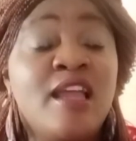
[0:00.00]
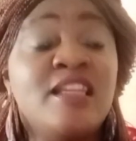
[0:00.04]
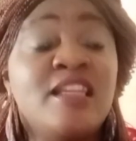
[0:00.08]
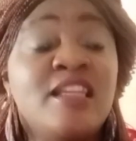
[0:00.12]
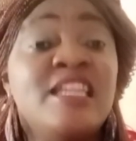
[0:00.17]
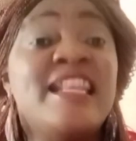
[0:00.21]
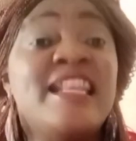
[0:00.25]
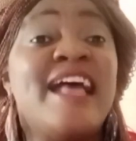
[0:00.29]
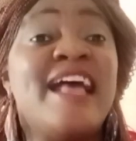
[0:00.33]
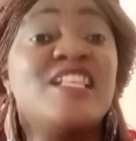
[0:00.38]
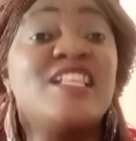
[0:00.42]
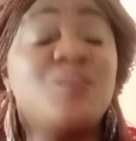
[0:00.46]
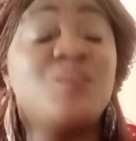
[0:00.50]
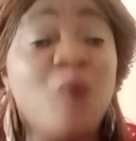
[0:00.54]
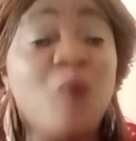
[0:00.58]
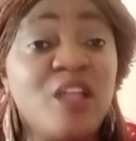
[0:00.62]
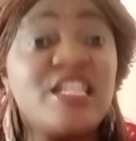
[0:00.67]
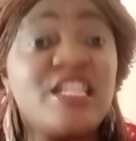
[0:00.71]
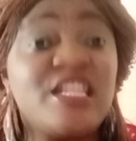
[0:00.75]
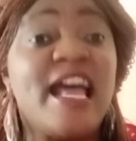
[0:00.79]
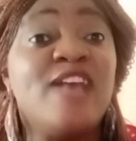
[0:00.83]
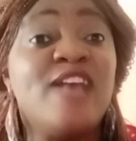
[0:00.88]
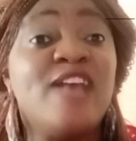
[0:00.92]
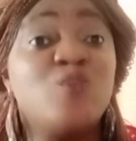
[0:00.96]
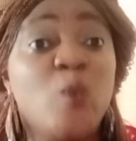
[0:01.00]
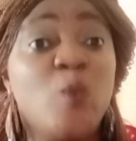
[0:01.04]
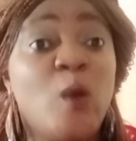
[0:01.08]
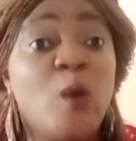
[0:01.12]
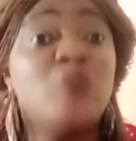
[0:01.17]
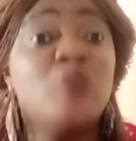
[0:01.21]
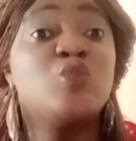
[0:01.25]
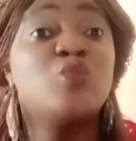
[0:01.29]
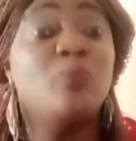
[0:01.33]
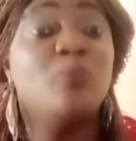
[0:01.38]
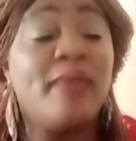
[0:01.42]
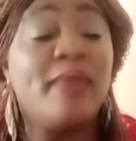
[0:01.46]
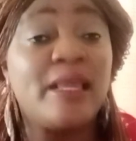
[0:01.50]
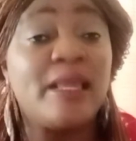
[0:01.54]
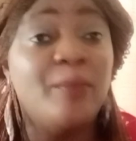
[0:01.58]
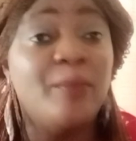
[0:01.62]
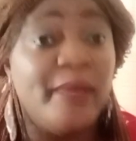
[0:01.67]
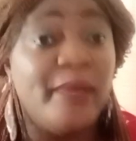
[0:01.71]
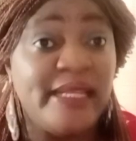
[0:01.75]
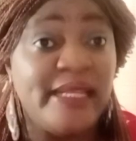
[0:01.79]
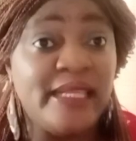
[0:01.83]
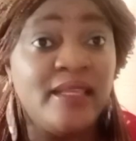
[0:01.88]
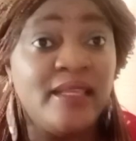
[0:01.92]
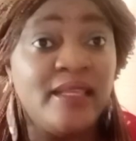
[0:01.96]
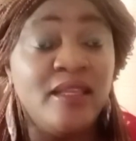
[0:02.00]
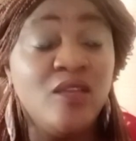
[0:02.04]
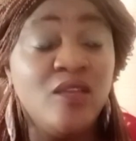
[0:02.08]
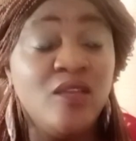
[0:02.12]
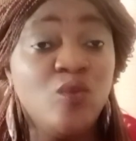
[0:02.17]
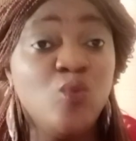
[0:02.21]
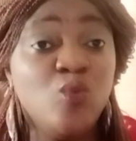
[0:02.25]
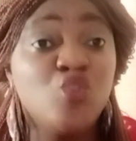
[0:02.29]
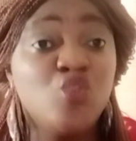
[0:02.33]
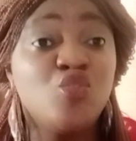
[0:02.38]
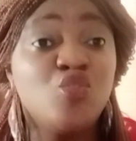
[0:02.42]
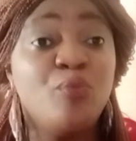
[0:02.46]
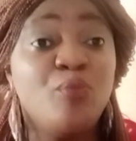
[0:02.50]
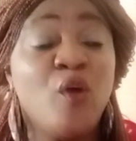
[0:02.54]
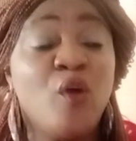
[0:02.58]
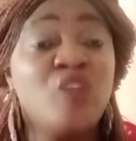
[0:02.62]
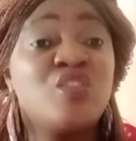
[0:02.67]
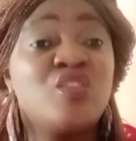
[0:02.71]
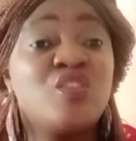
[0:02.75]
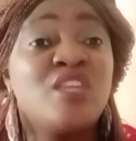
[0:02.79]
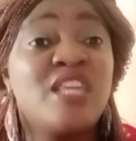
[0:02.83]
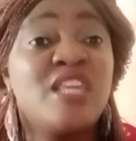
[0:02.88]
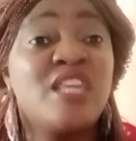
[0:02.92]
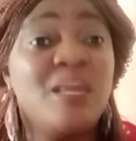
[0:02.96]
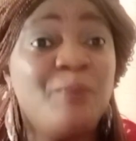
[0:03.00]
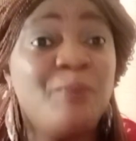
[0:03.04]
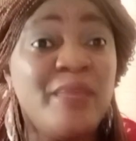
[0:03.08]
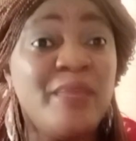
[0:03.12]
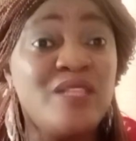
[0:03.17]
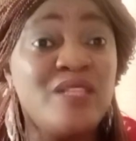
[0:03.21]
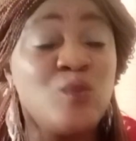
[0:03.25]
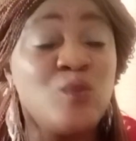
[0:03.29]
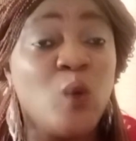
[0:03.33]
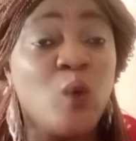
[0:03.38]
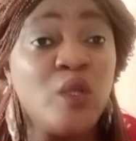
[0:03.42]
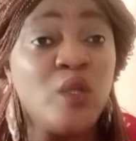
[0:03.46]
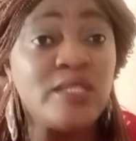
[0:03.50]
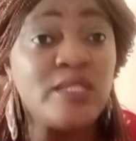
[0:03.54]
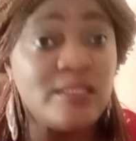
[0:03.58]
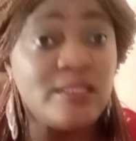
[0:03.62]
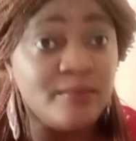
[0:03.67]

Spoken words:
In as much as we want to make money, we should both keep it what?